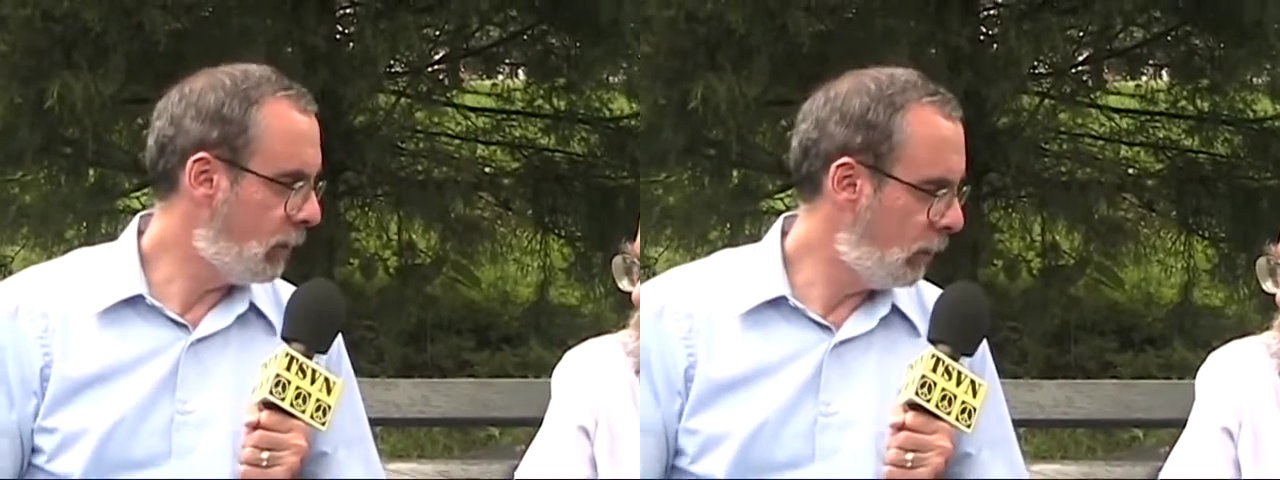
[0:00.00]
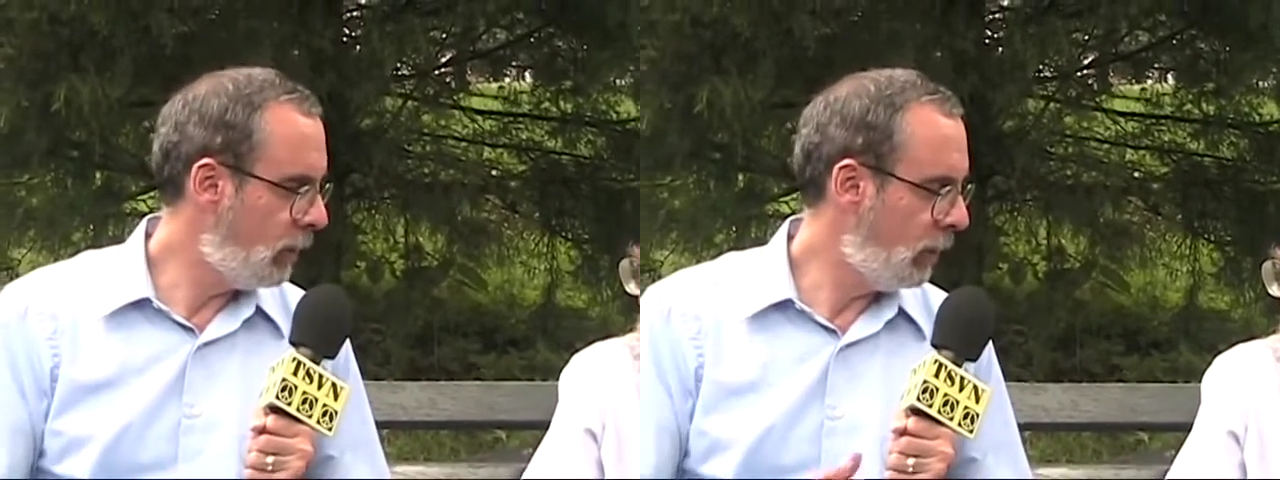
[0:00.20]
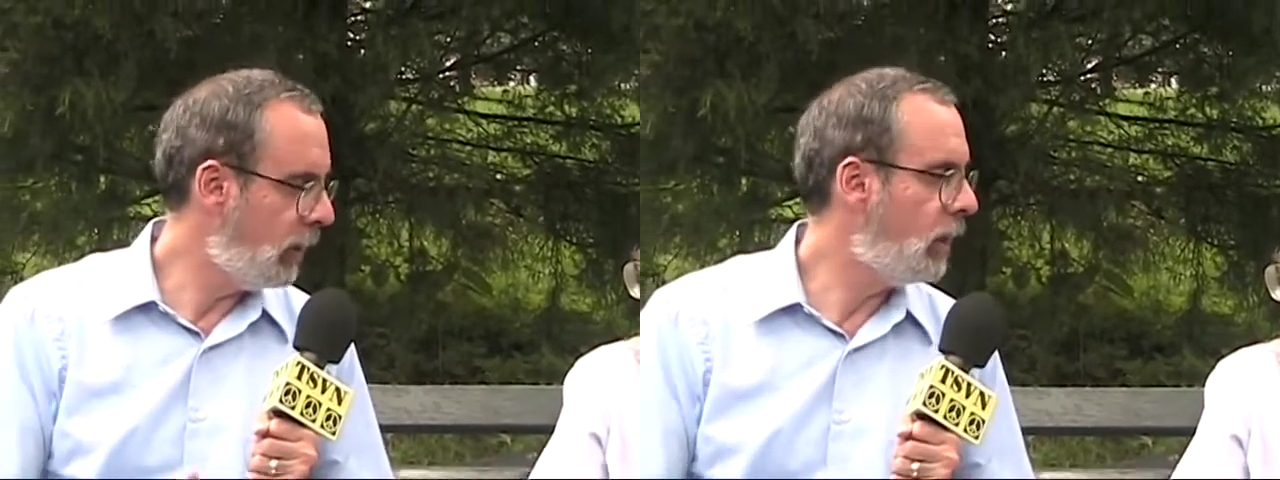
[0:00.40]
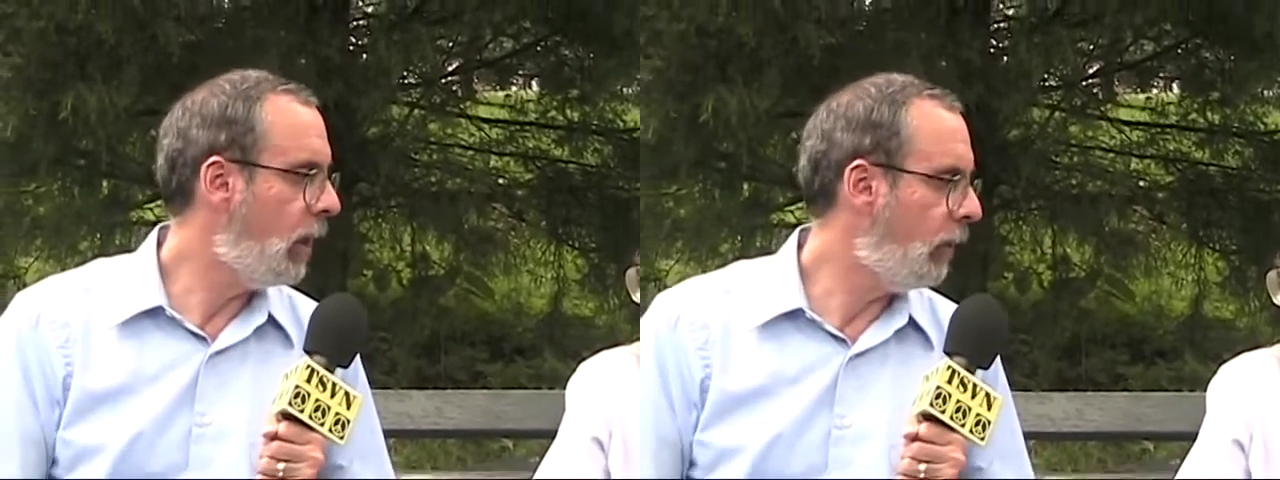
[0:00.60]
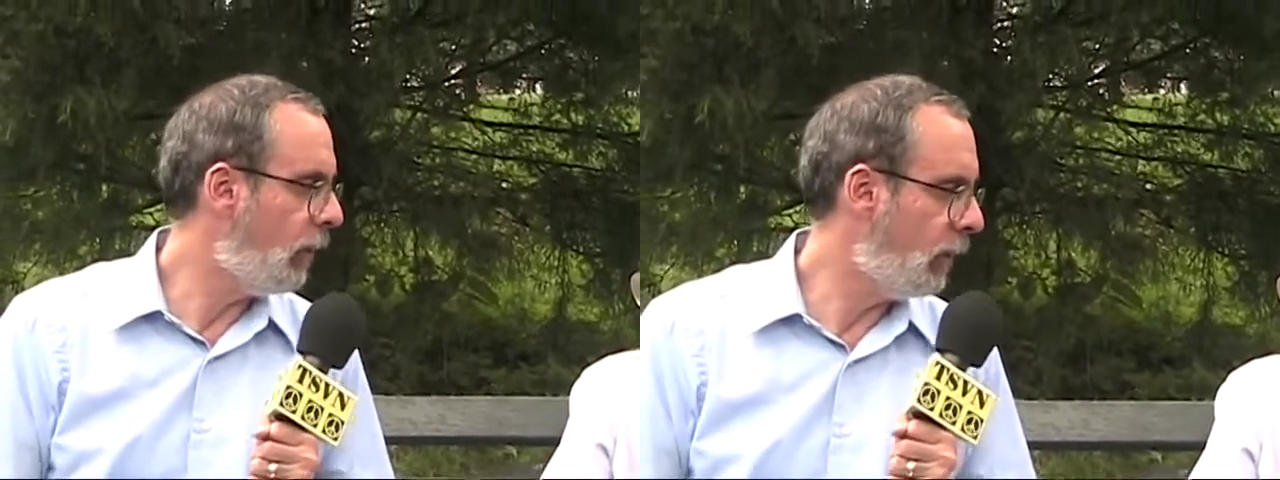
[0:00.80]
Because you did
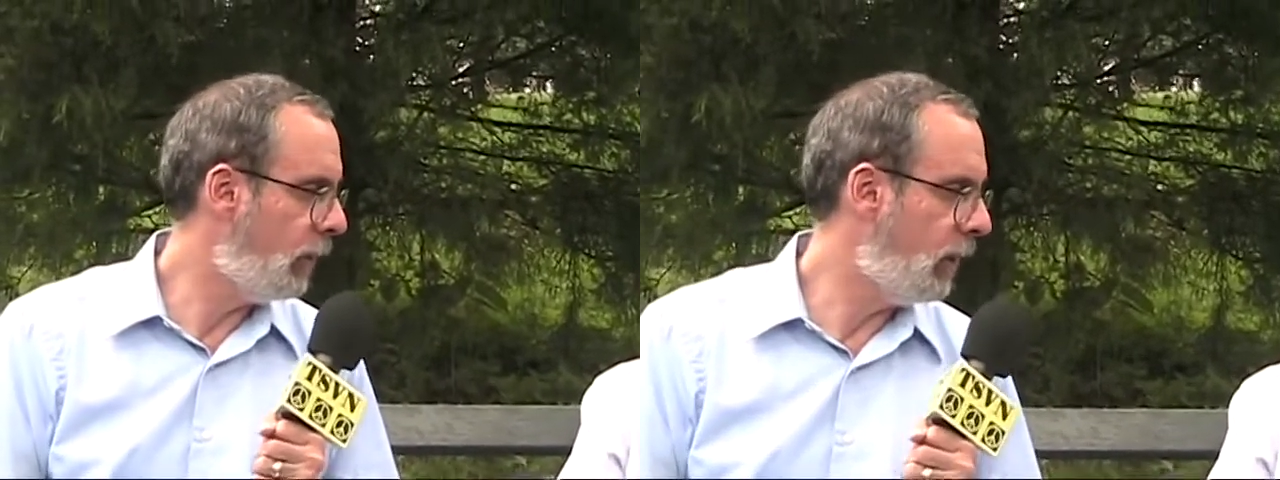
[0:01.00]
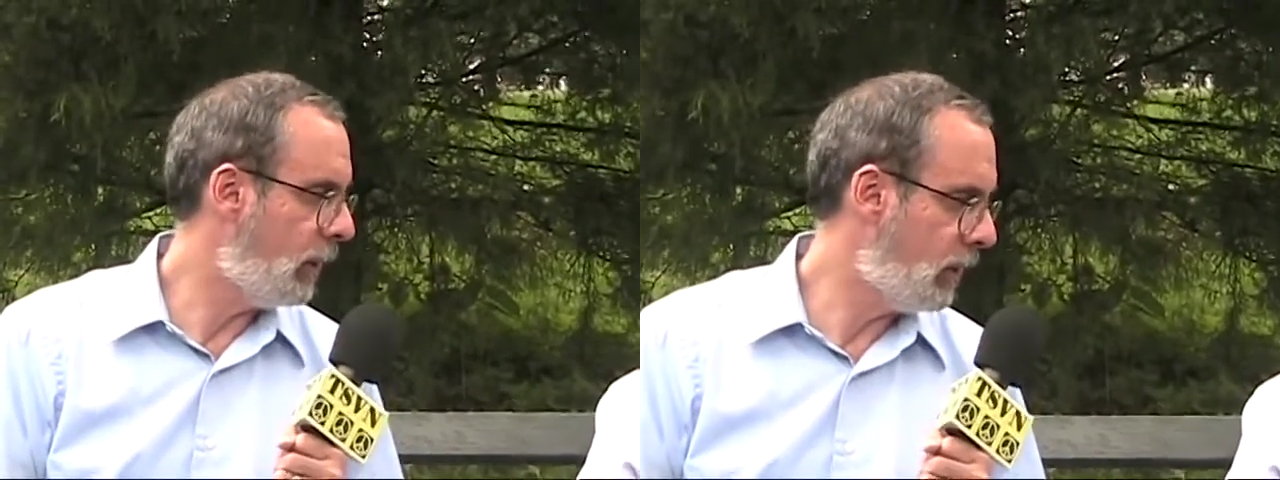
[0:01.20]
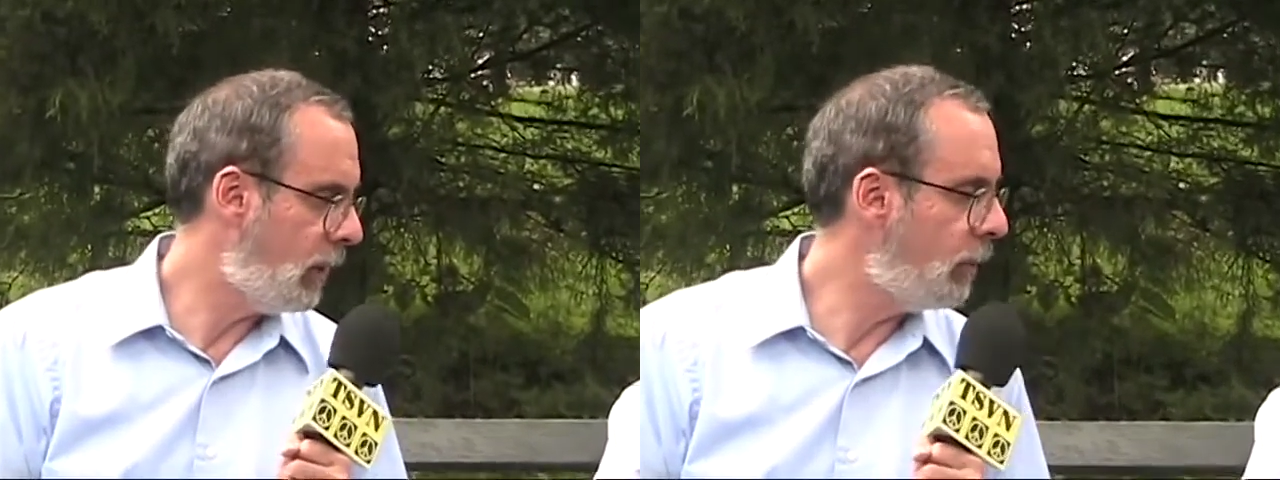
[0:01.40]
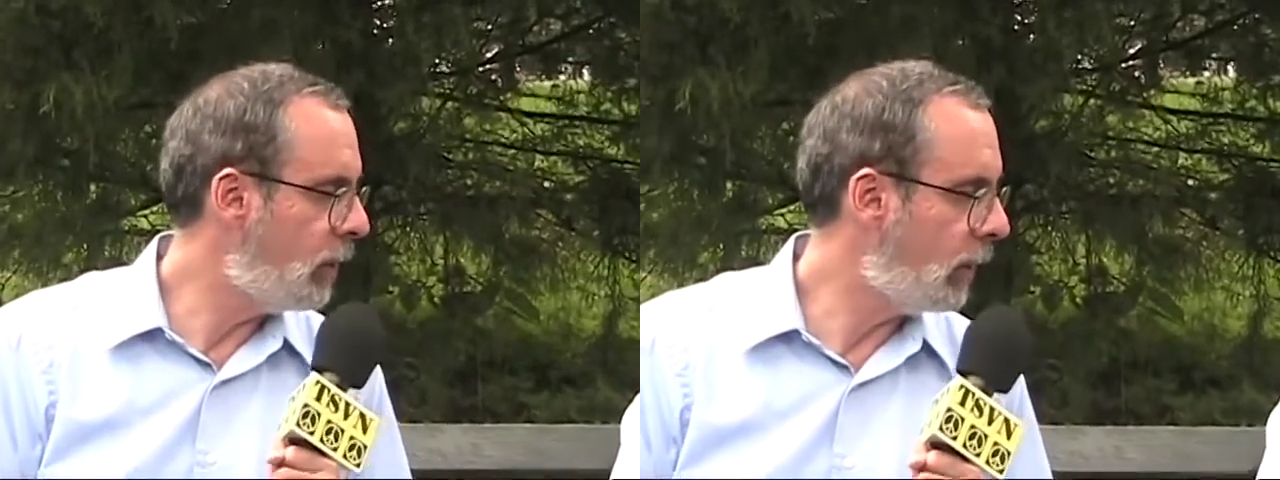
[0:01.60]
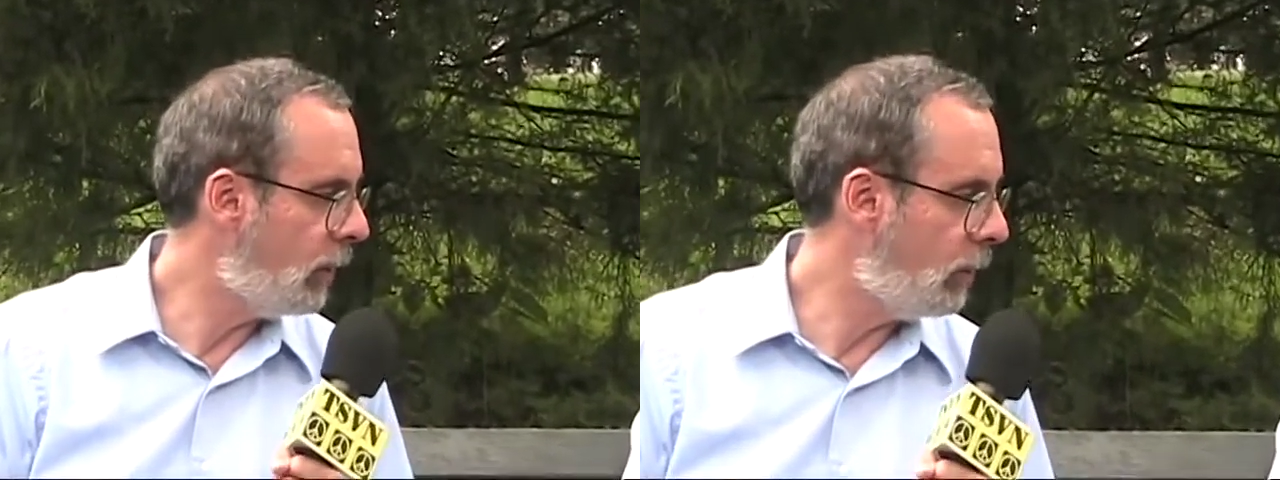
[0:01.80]
cover this
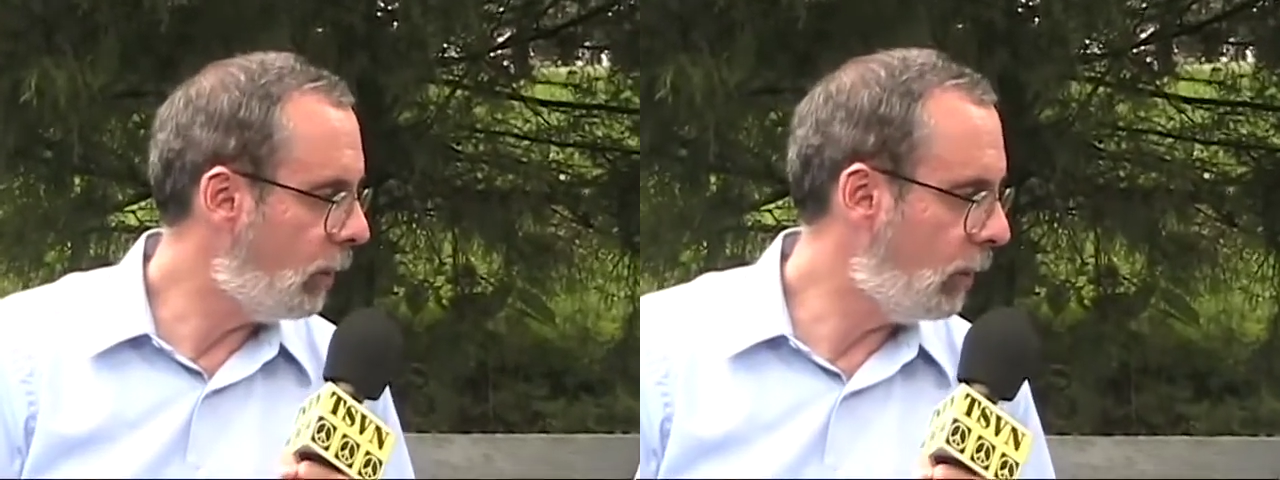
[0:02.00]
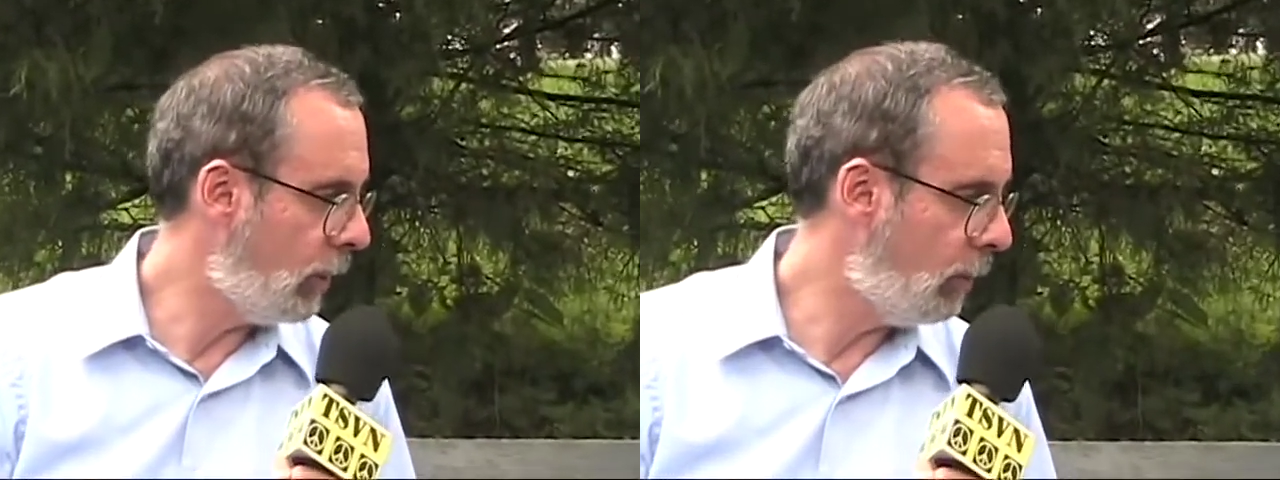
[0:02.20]
subject in earlier